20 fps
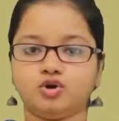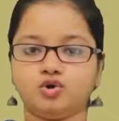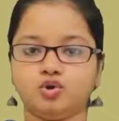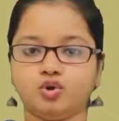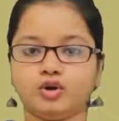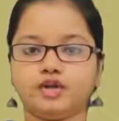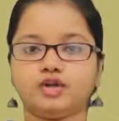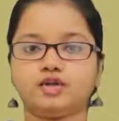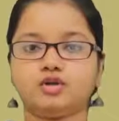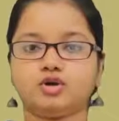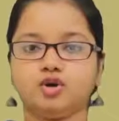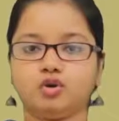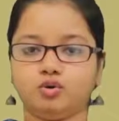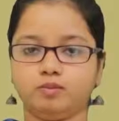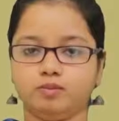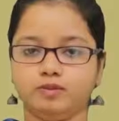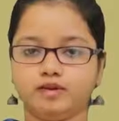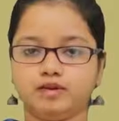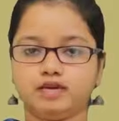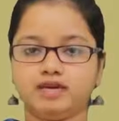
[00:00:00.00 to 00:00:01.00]
Going
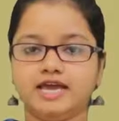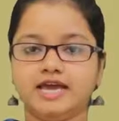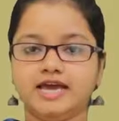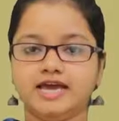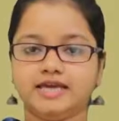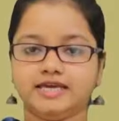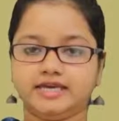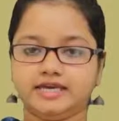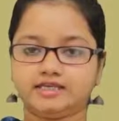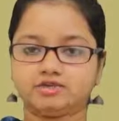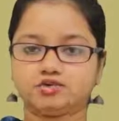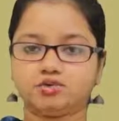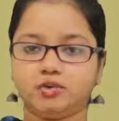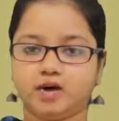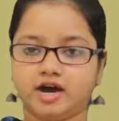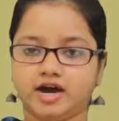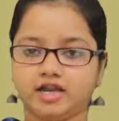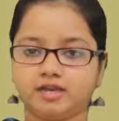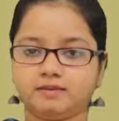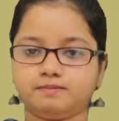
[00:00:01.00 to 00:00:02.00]
global is
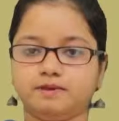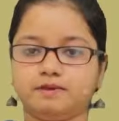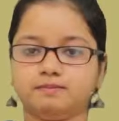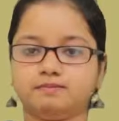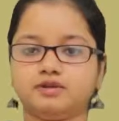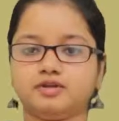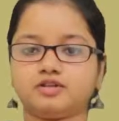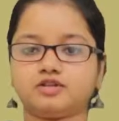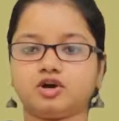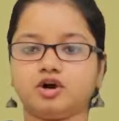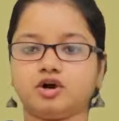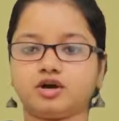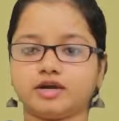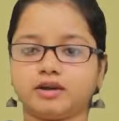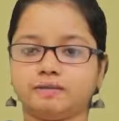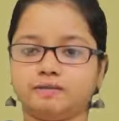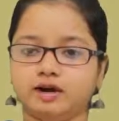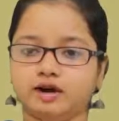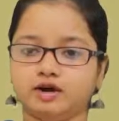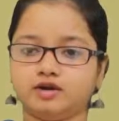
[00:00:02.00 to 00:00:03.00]
what people talk
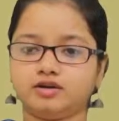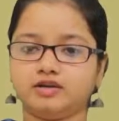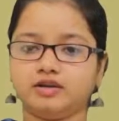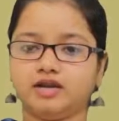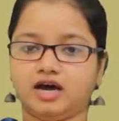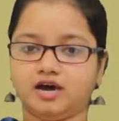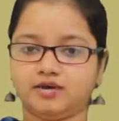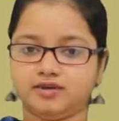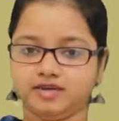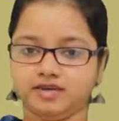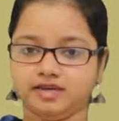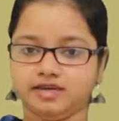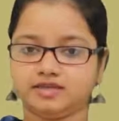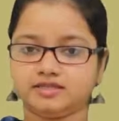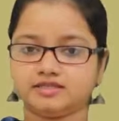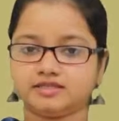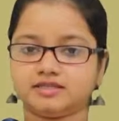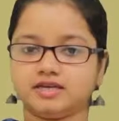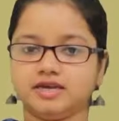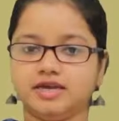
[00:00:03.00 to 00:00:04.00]
about
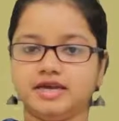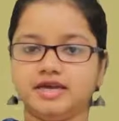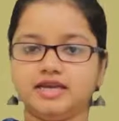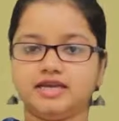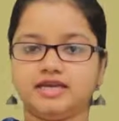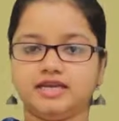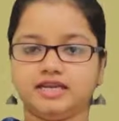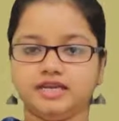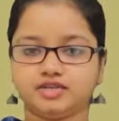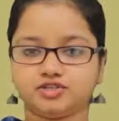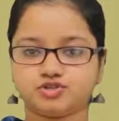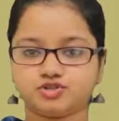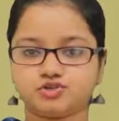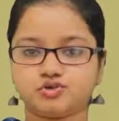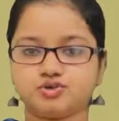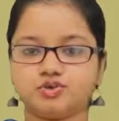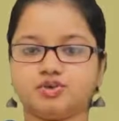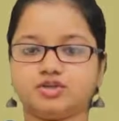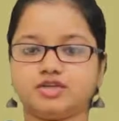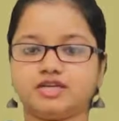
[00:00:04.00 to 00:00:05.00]
nowadays. In its
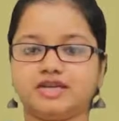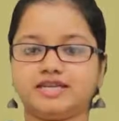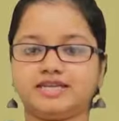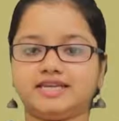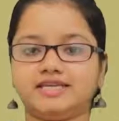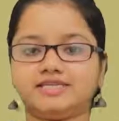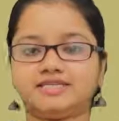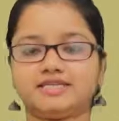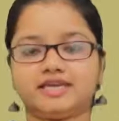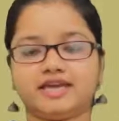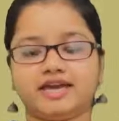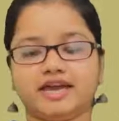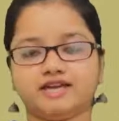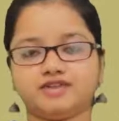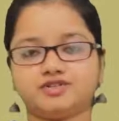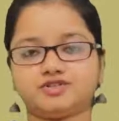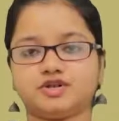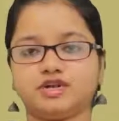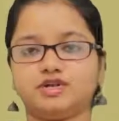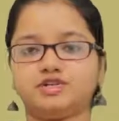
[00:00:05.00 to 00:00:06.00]
root, it is an
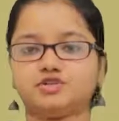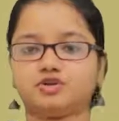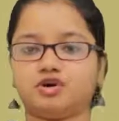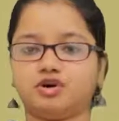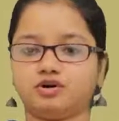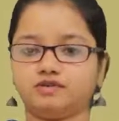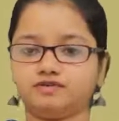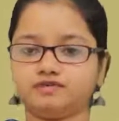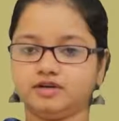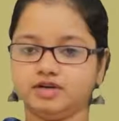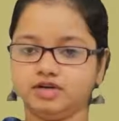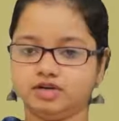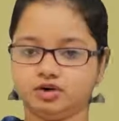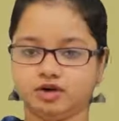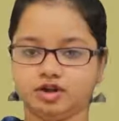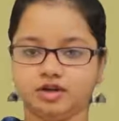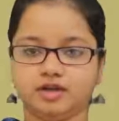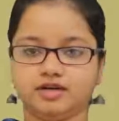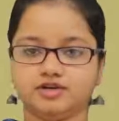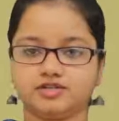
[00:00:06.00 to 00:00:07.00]
exchange of
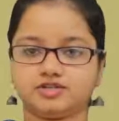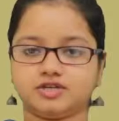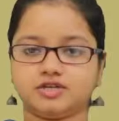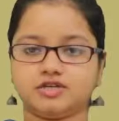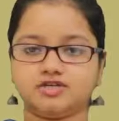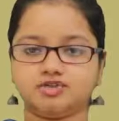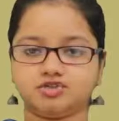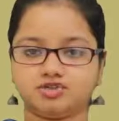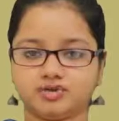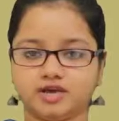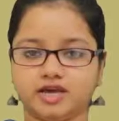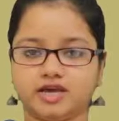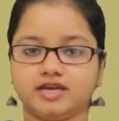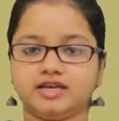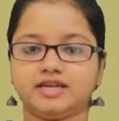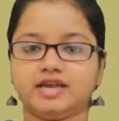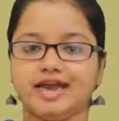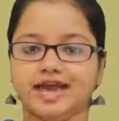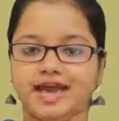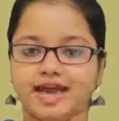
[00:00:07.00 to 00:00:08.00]
knowledge, trade
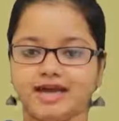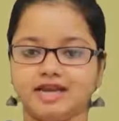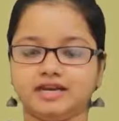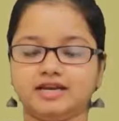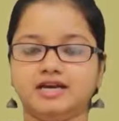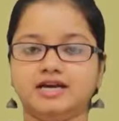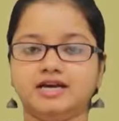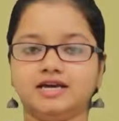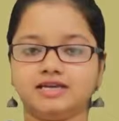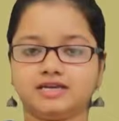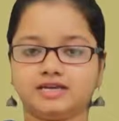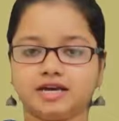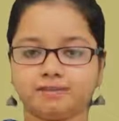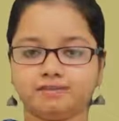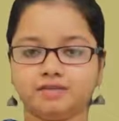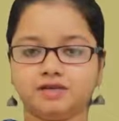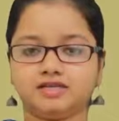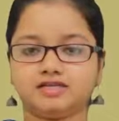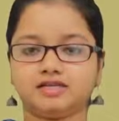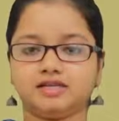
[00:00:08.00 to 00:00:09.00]
and
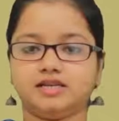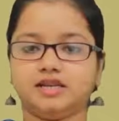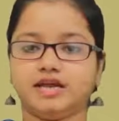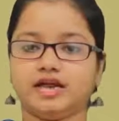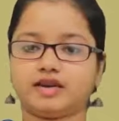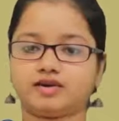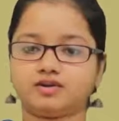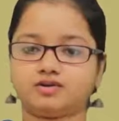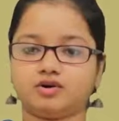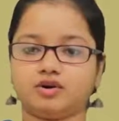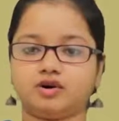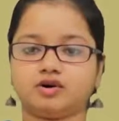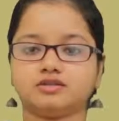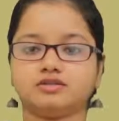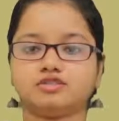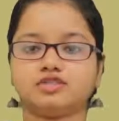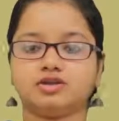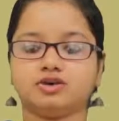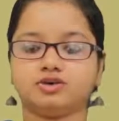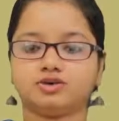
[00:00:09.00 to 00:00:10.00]
capital
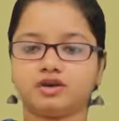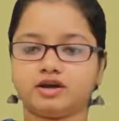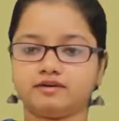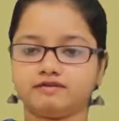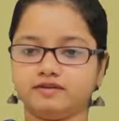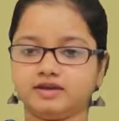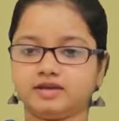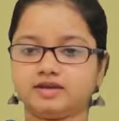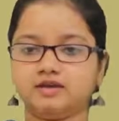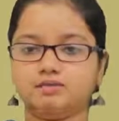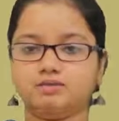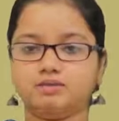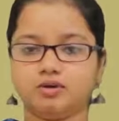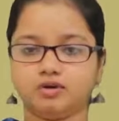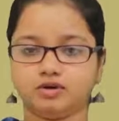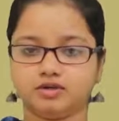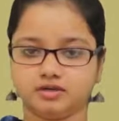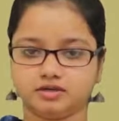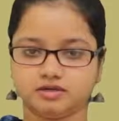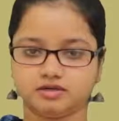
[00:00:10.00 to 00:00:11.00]
across geographical
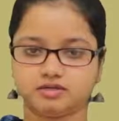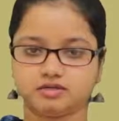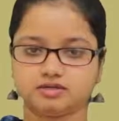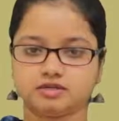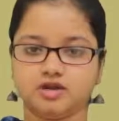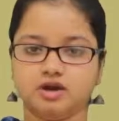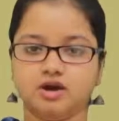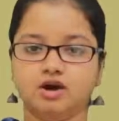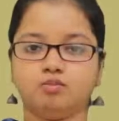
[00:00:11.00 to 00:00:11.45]
borders.